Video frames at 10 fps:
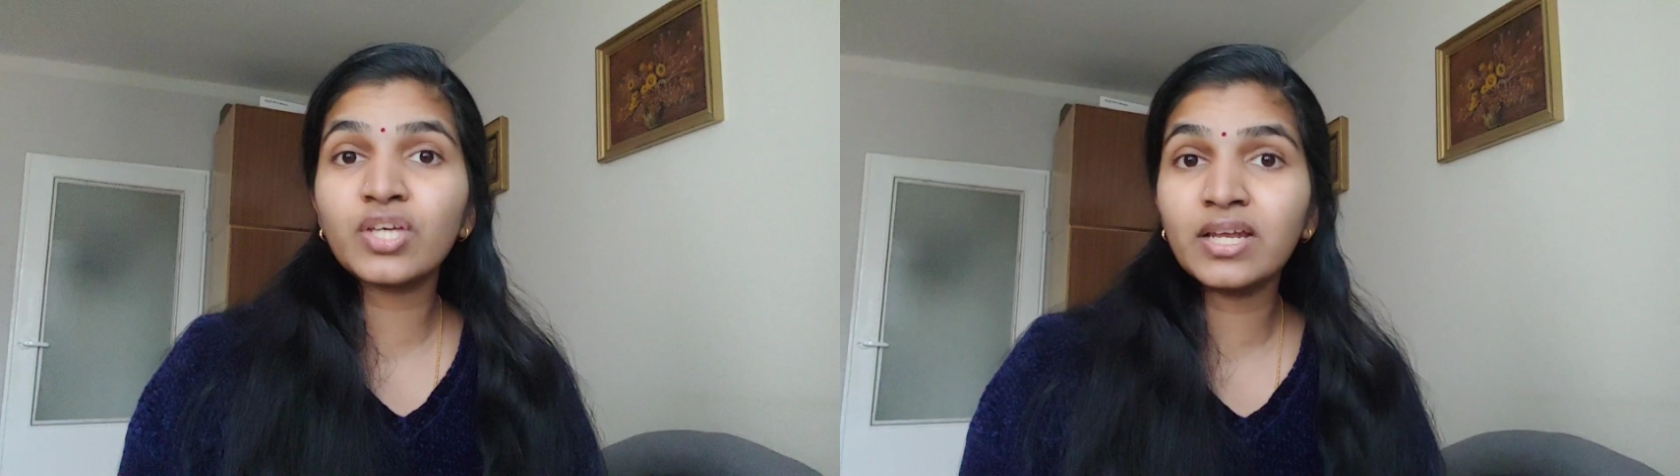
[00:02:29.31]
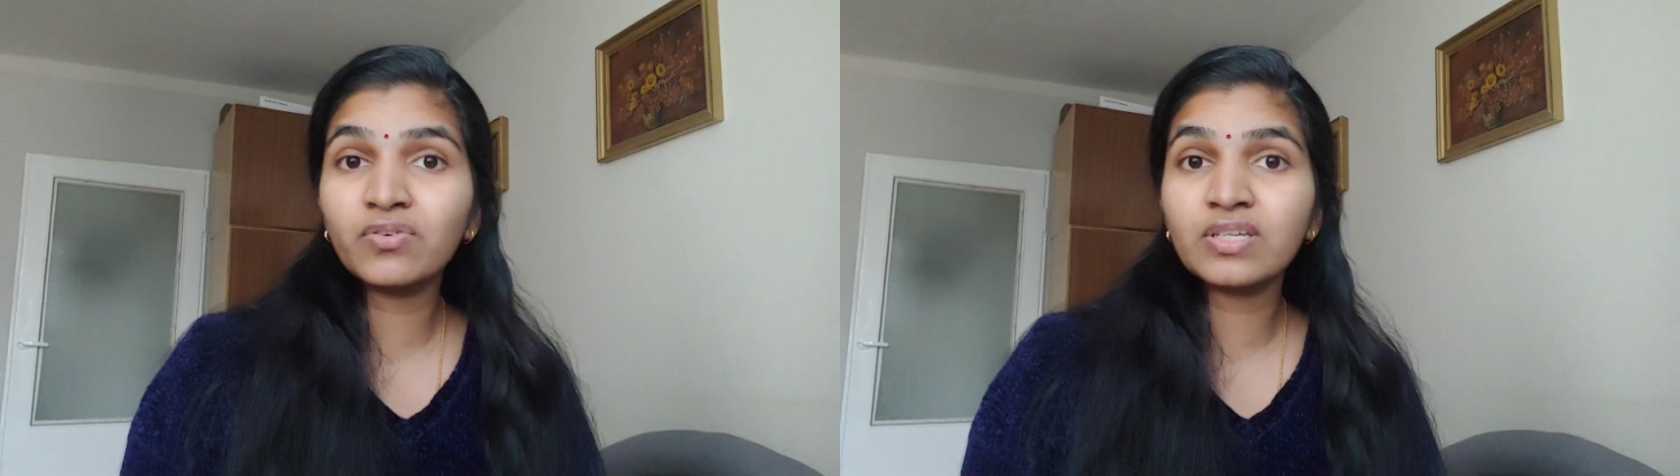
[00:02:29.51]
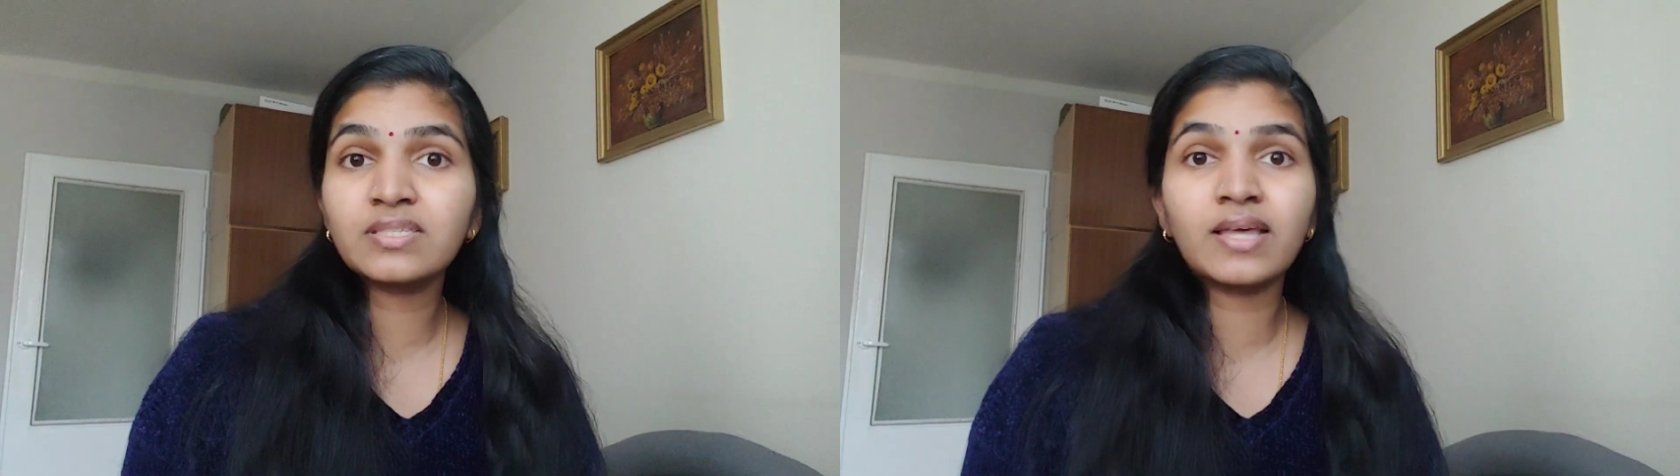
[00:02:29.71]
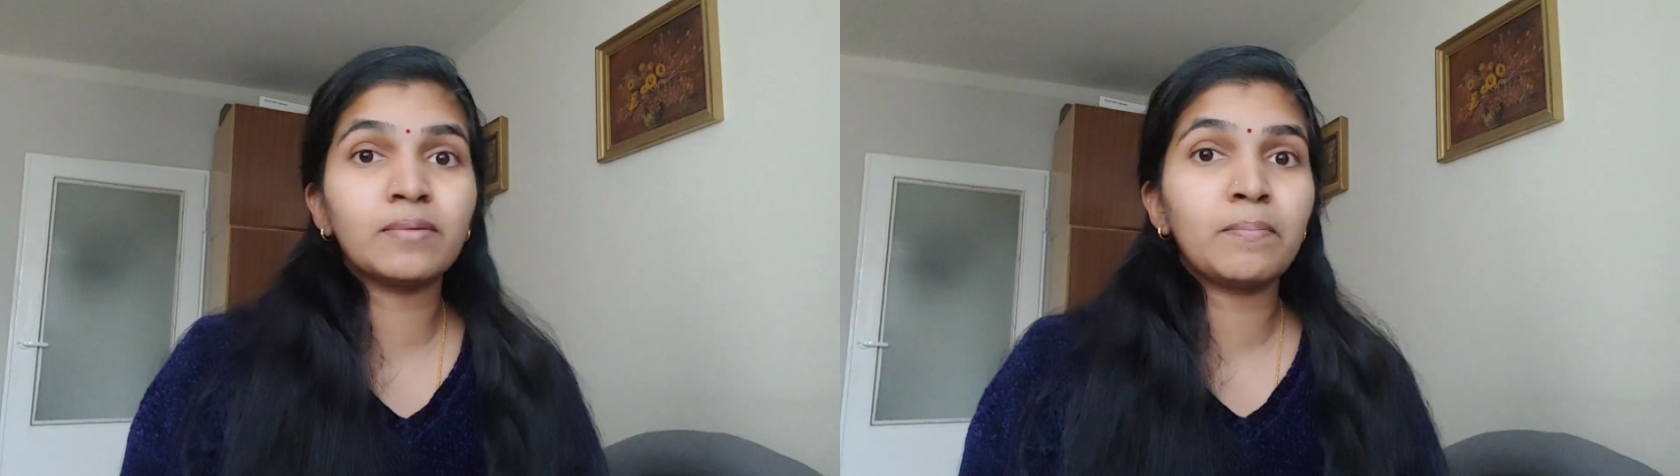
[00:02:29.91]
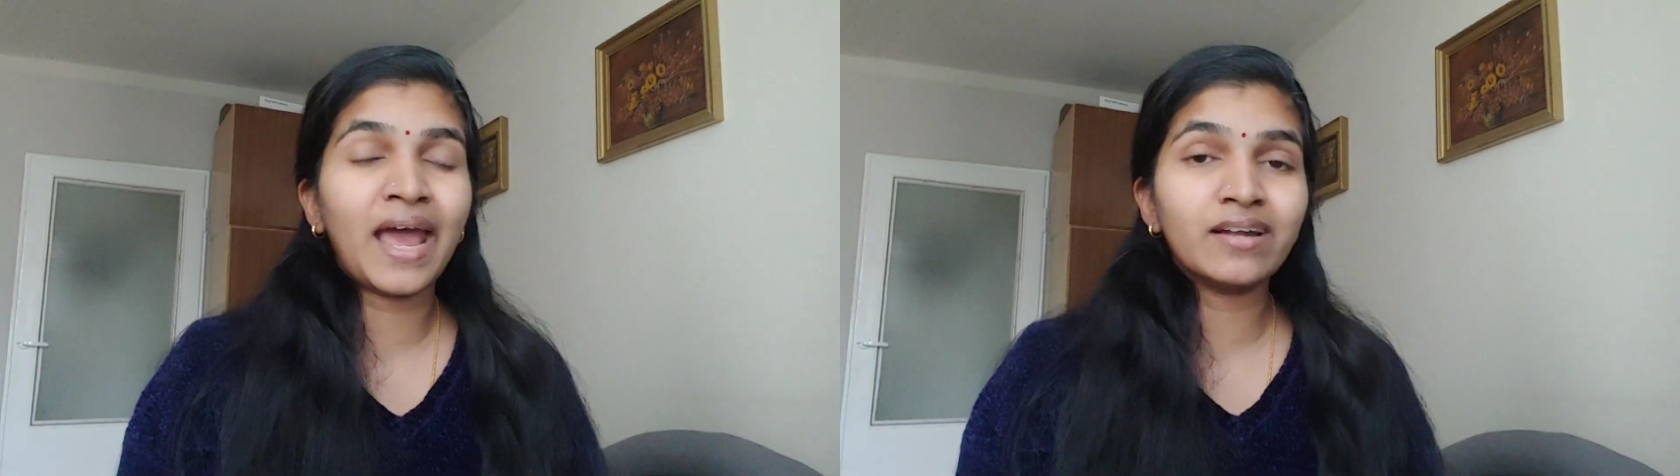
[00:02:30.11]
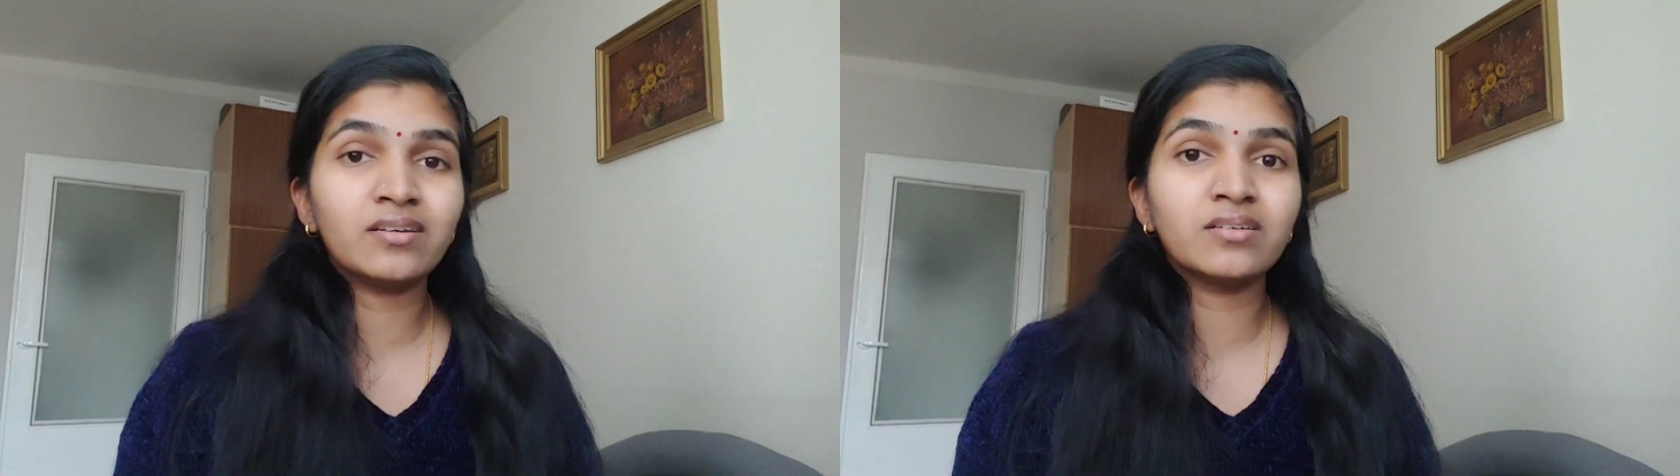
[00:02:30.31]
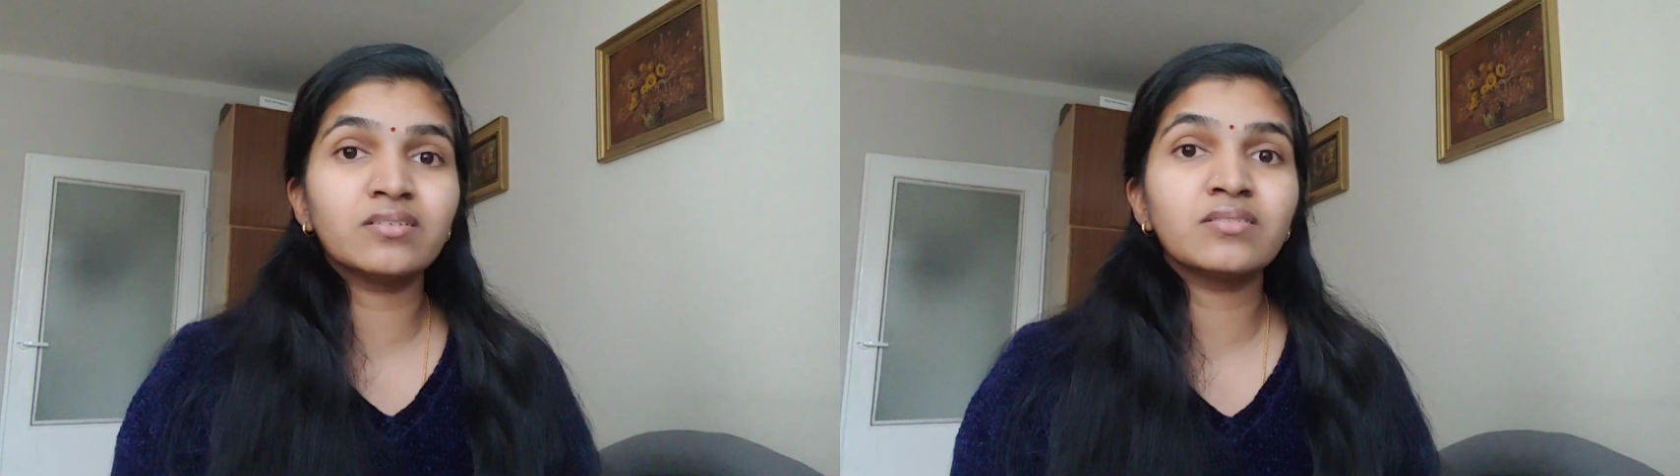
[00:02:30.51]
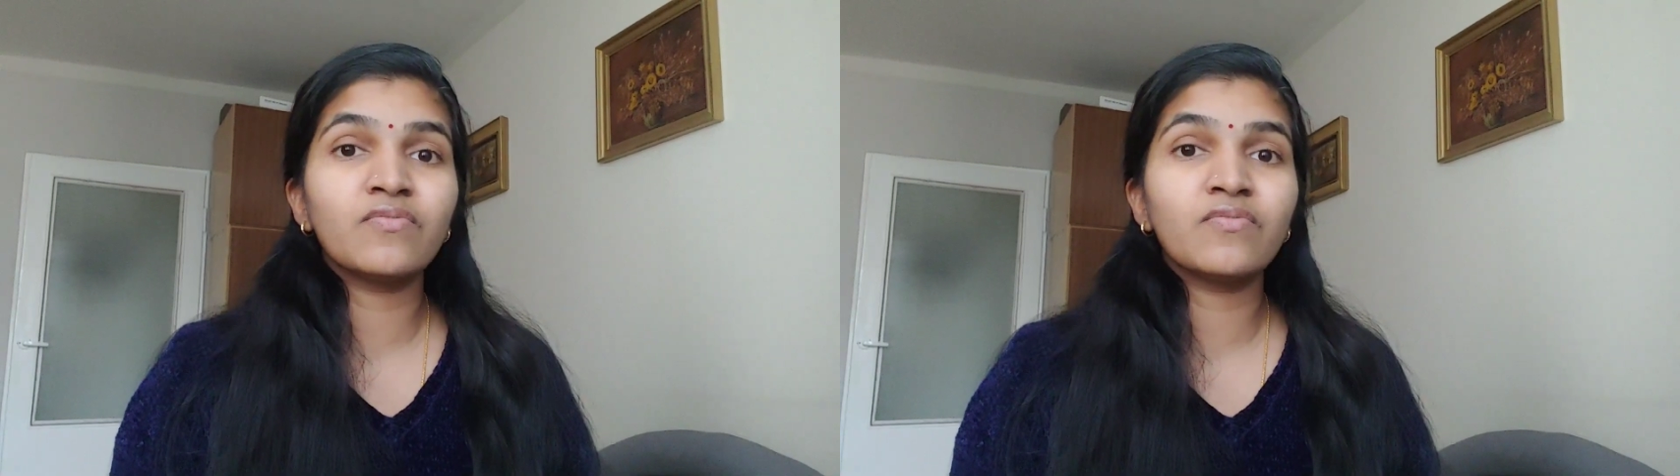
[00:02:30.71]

interest that matters